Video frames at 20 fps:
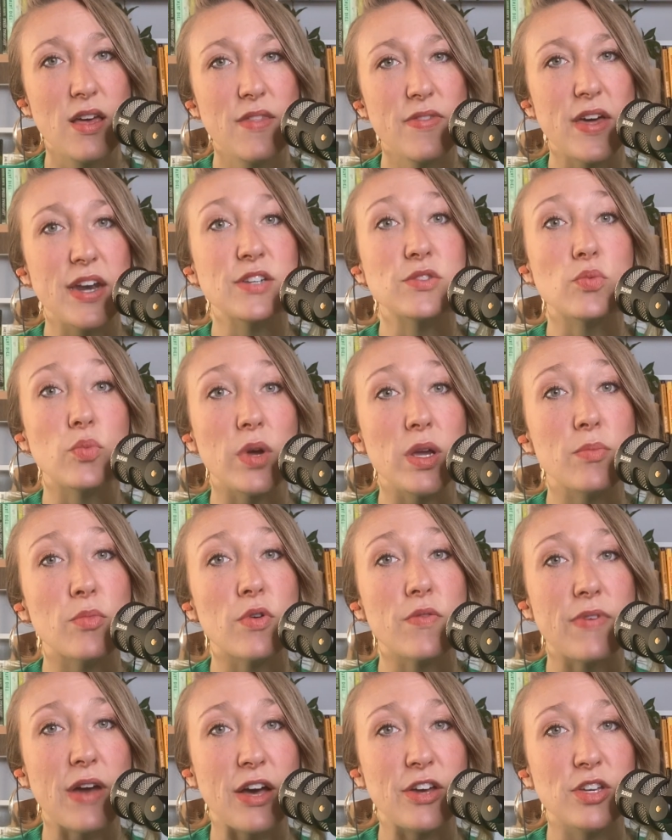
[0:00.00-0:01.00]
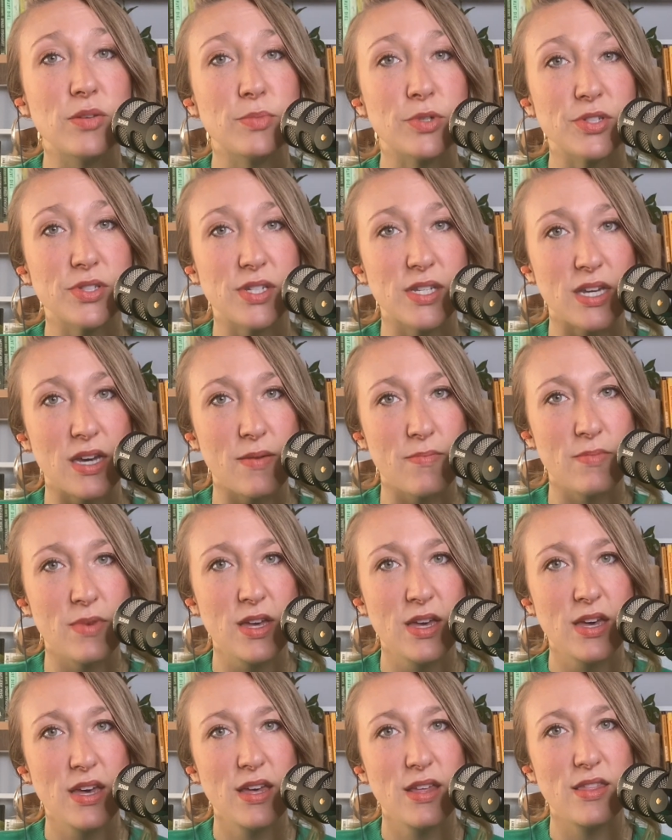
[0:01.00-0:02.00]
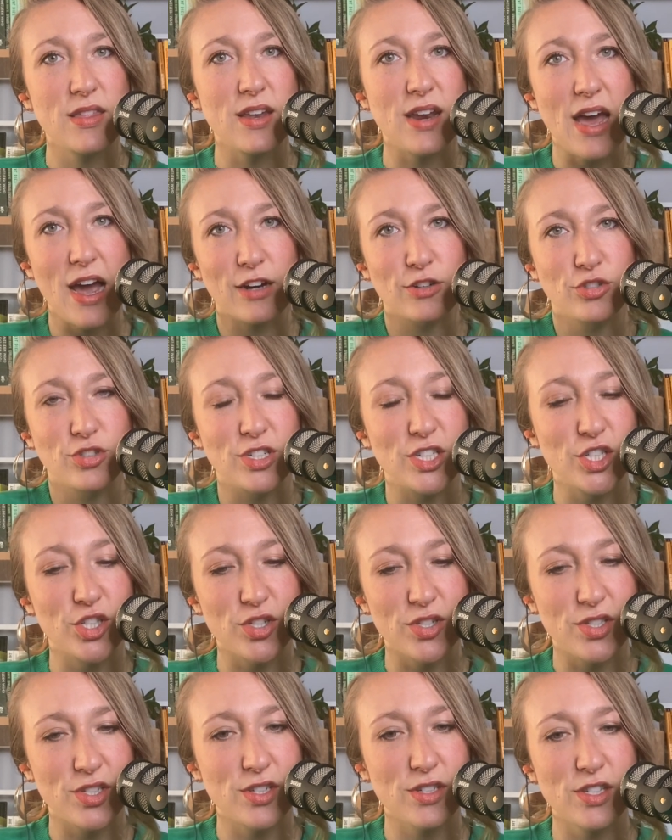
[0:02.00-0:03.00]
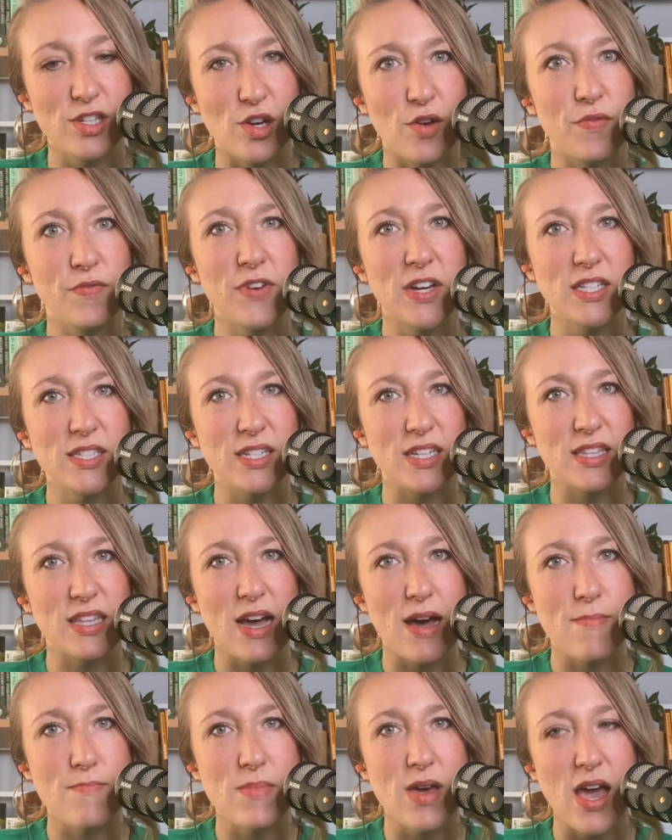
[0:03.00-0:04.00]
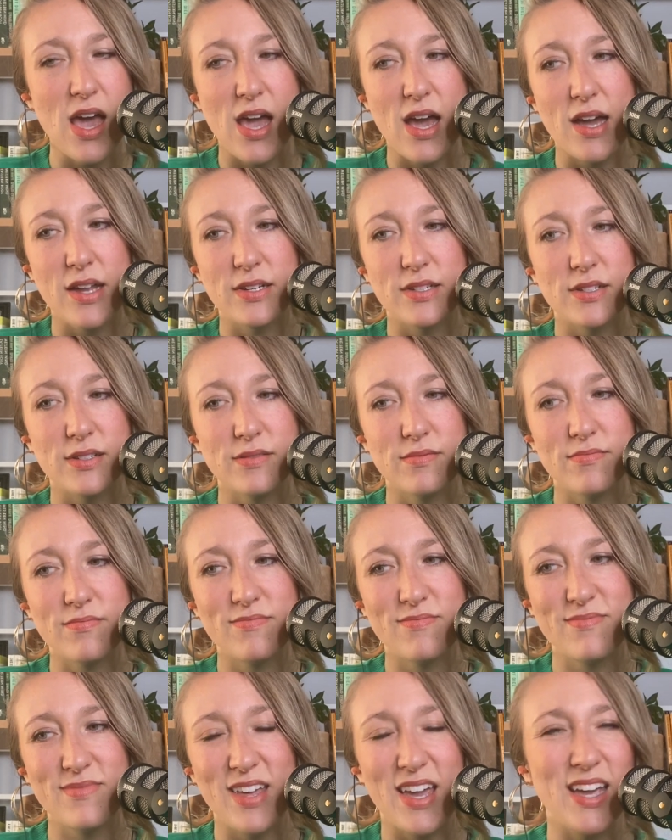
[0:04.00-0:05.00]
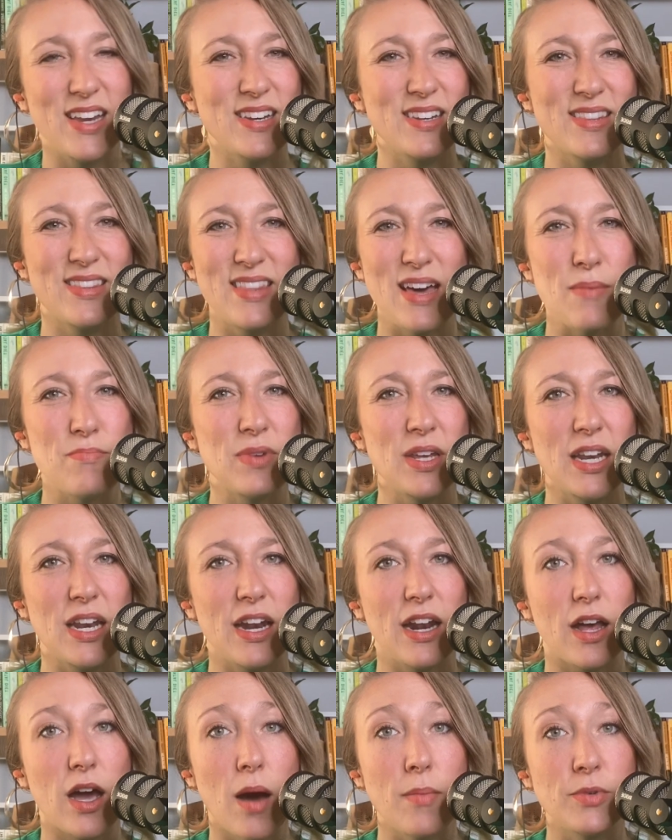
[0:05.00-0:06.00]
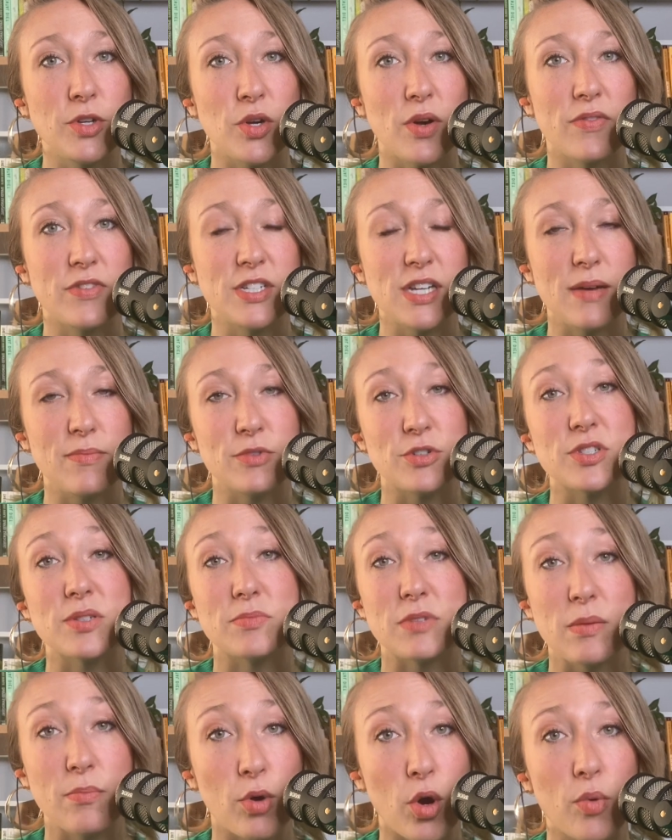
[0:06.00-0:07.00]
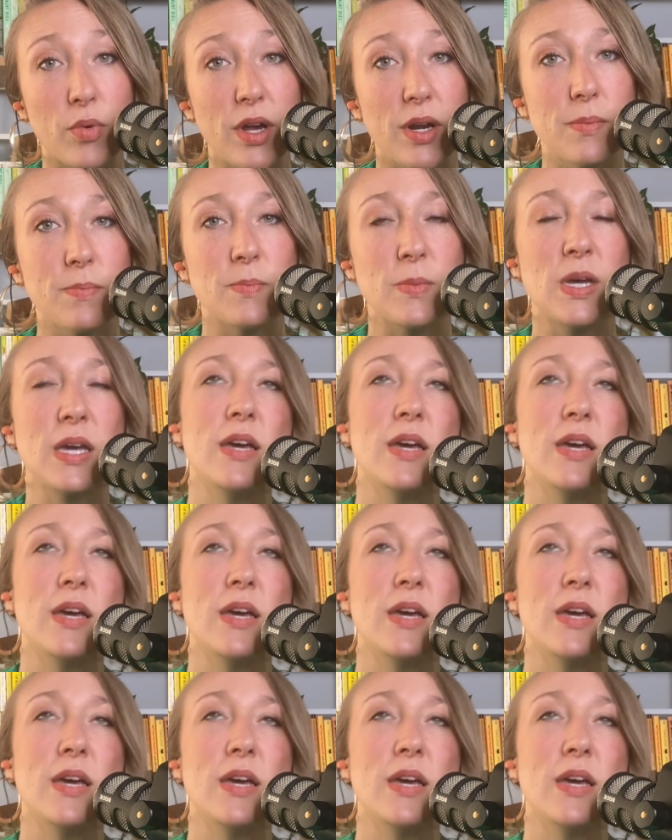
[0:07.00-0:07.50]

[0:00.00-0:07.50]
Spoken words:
That is way more valuable to them than actually just, you know, fixing them and them needing to come to you every time there's something broken.